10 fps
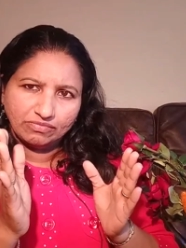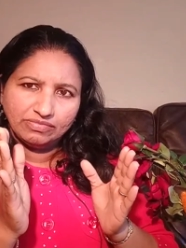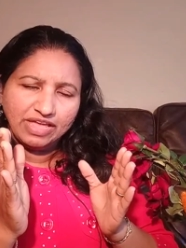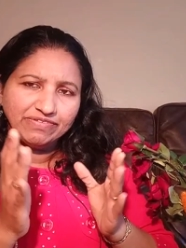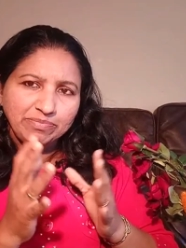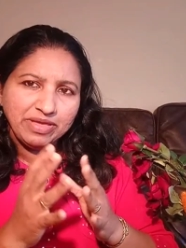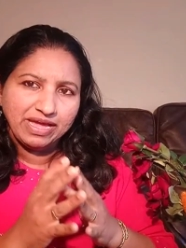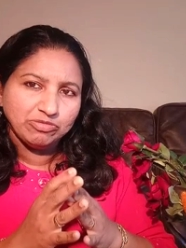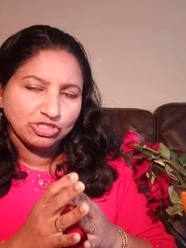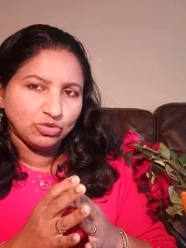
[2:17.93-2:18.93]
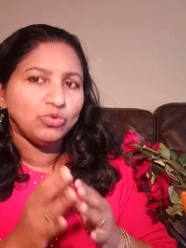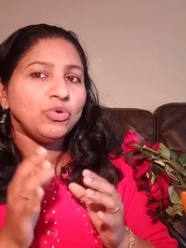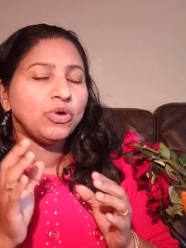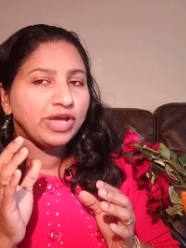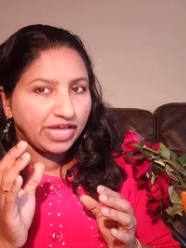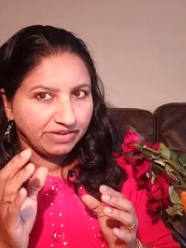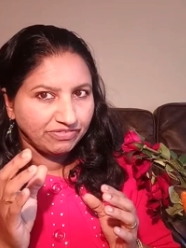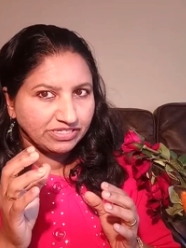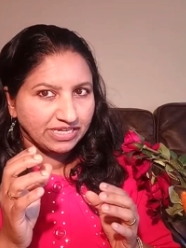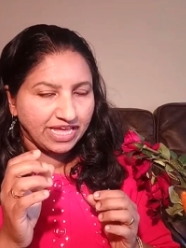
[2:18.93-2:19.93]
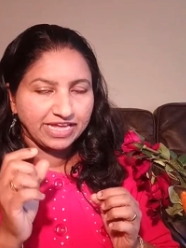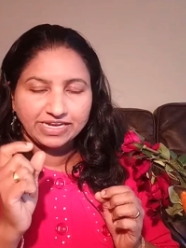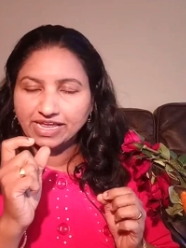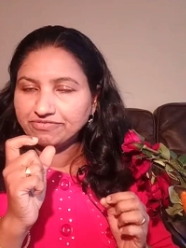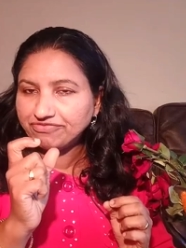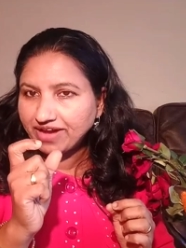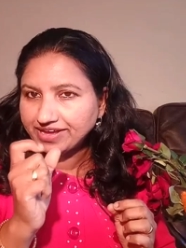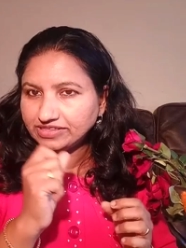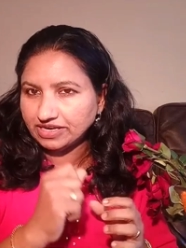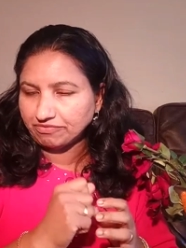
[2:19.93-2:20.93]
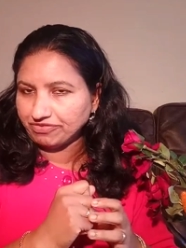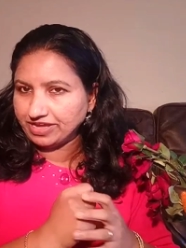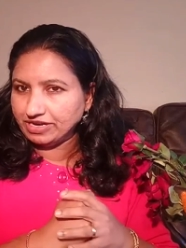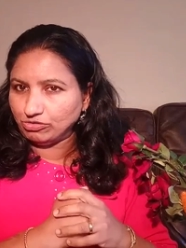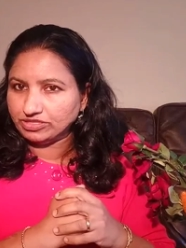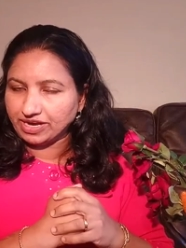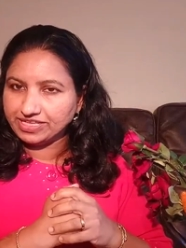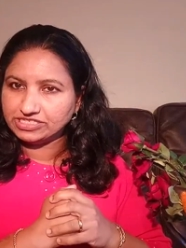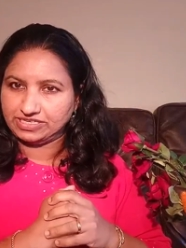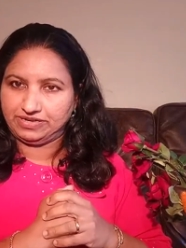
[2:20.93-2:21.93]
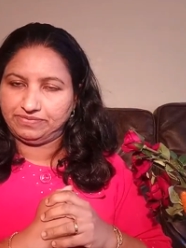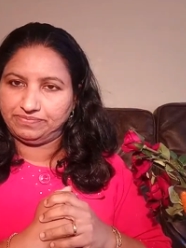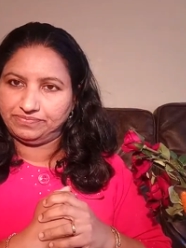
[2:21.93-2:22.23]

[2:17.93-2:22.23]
they will be able to investigate and find out the reason.